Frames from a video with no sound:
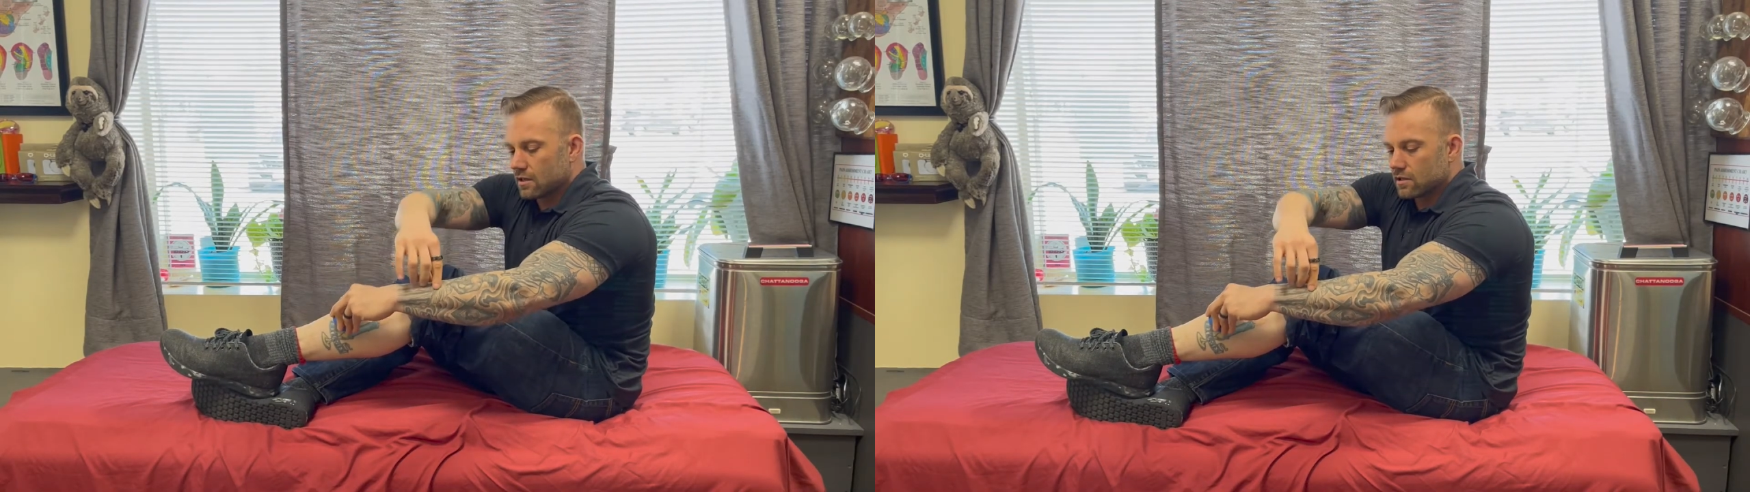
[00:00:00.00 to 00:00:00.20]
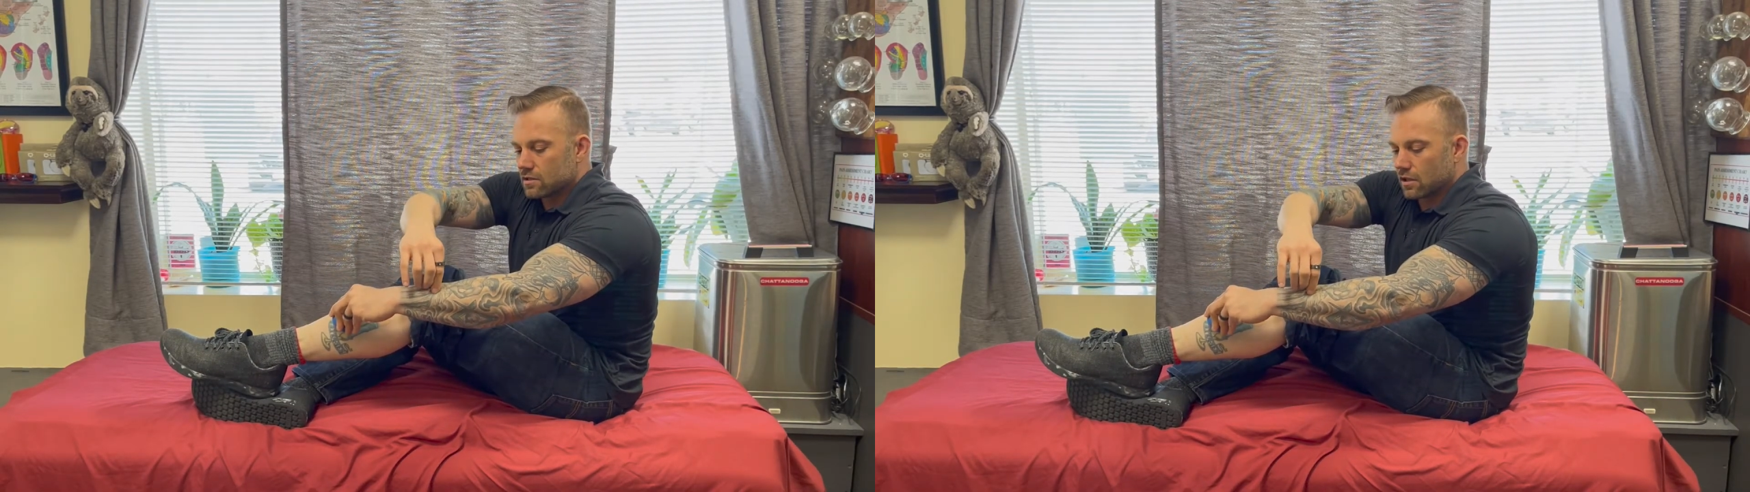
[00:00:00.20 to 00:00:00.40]

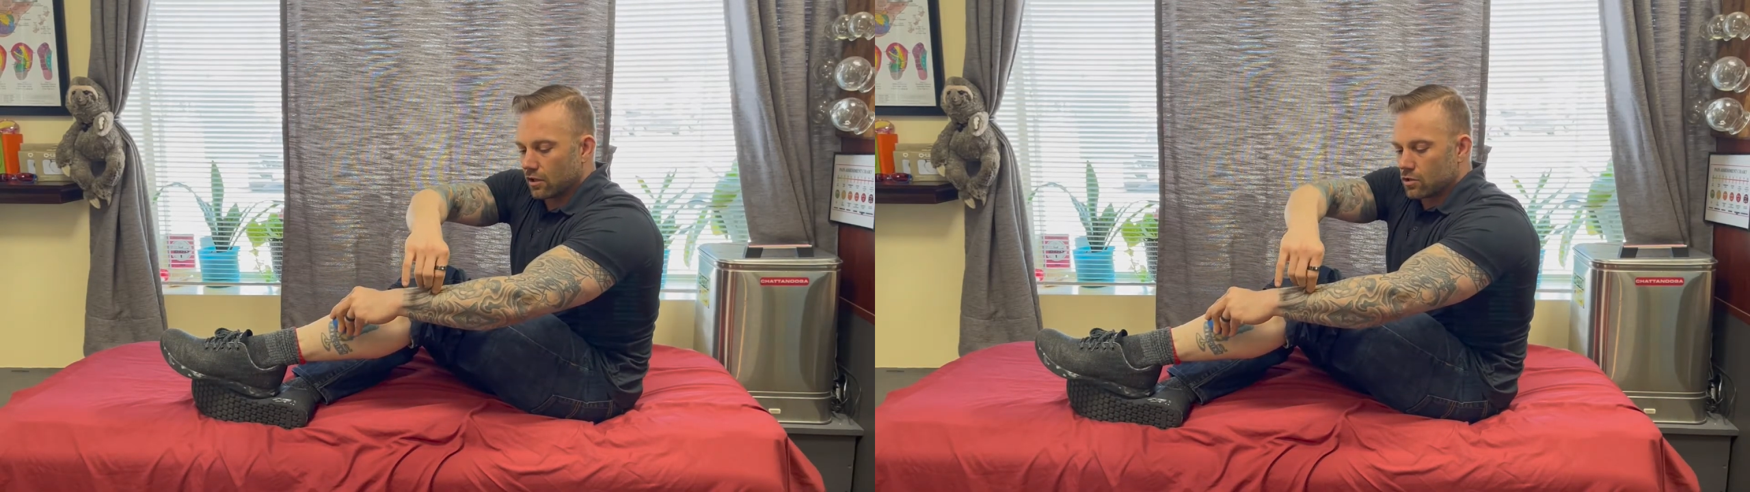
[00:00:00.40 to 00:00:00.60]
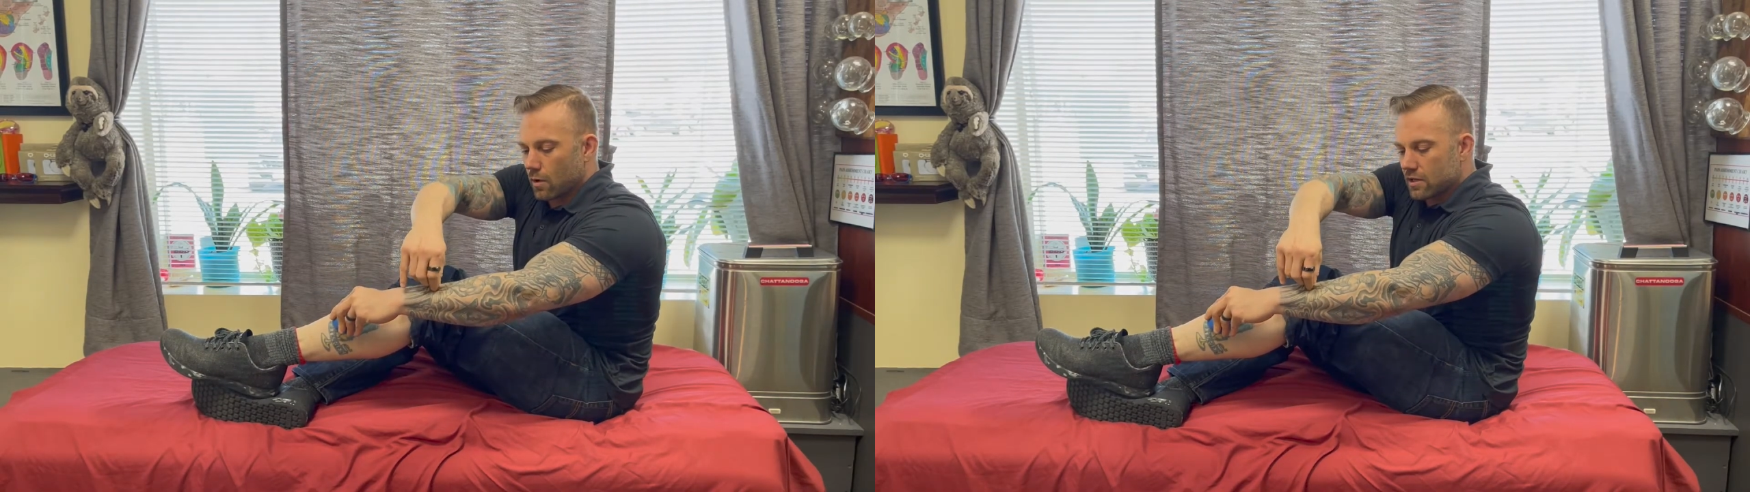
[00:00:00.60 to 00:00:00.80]
Just let it
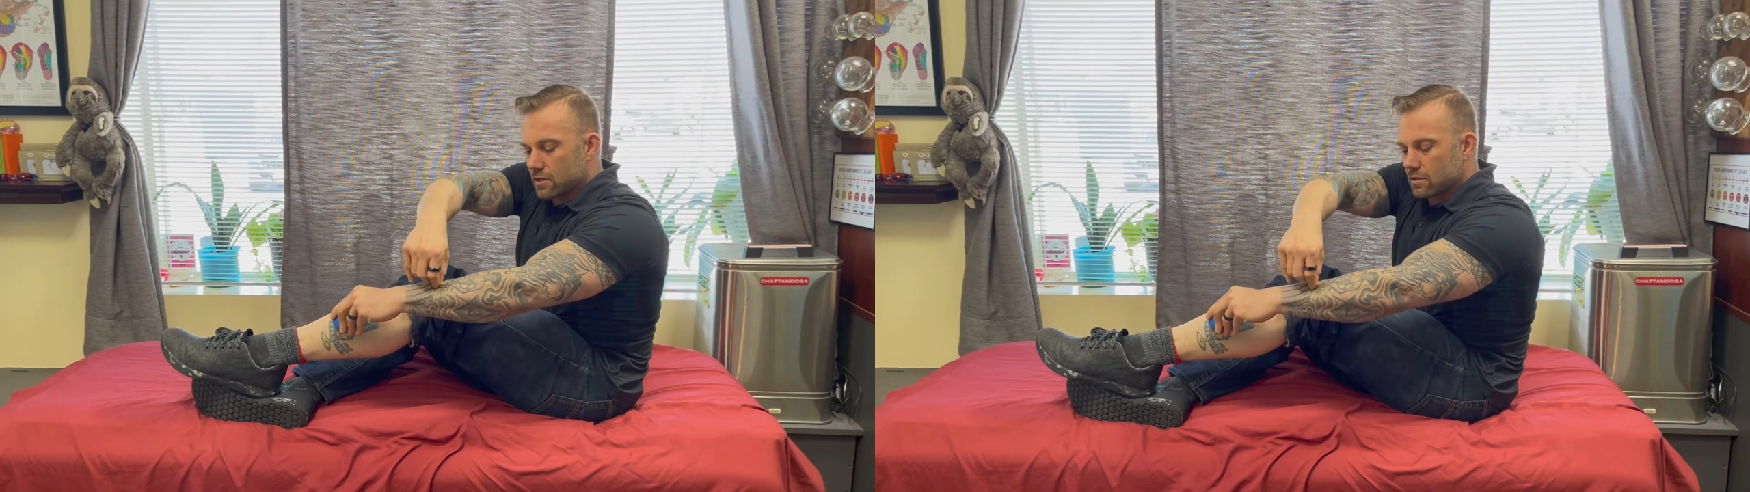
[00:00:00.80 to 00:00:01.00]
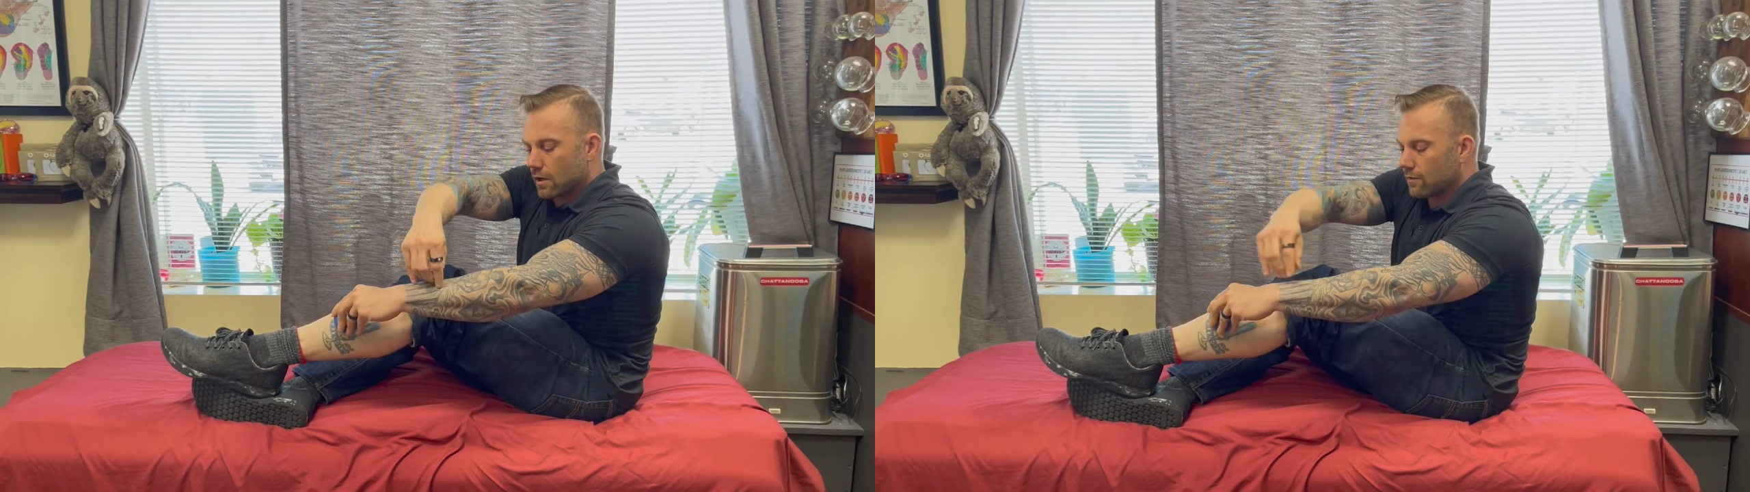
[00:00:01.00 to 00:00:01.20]
twist
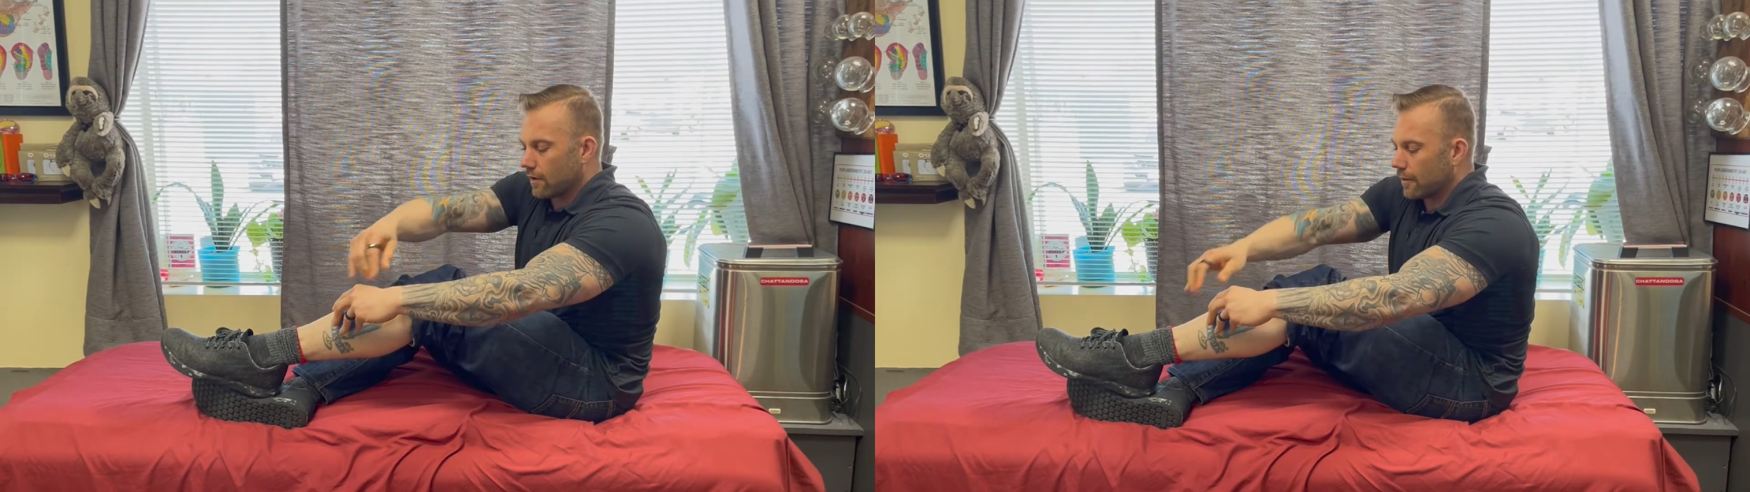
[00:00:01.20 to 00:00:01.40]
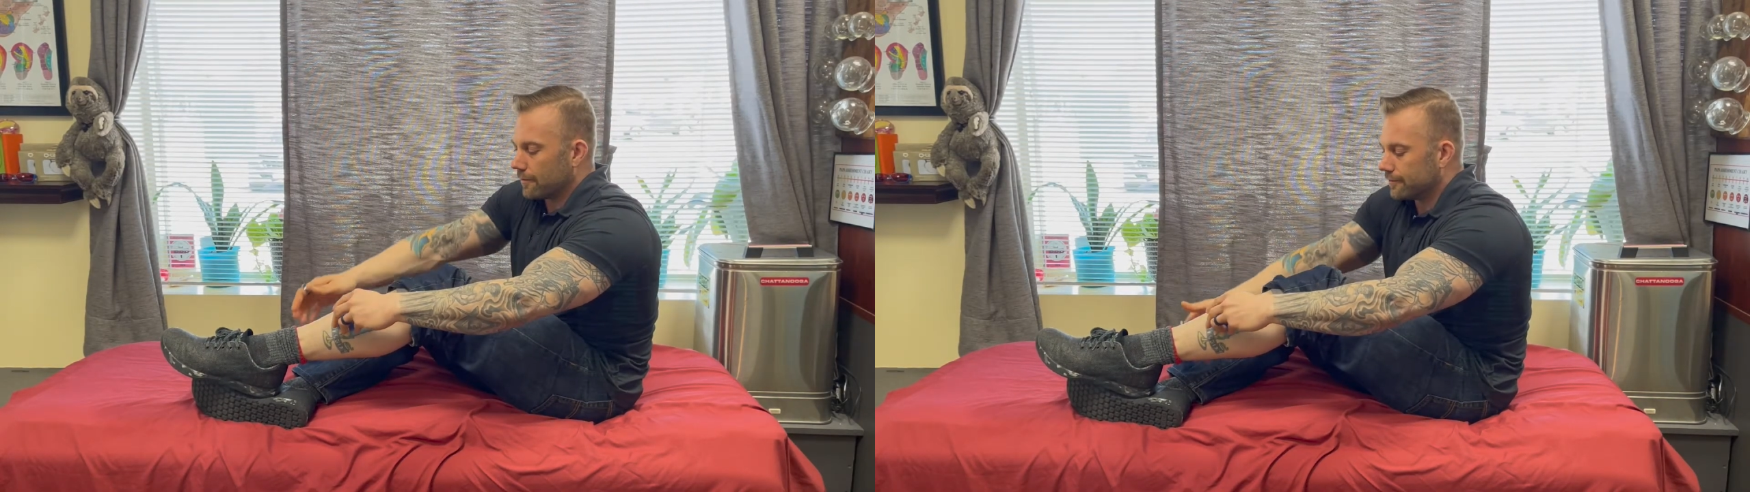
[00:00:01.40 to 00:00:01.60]
itself up.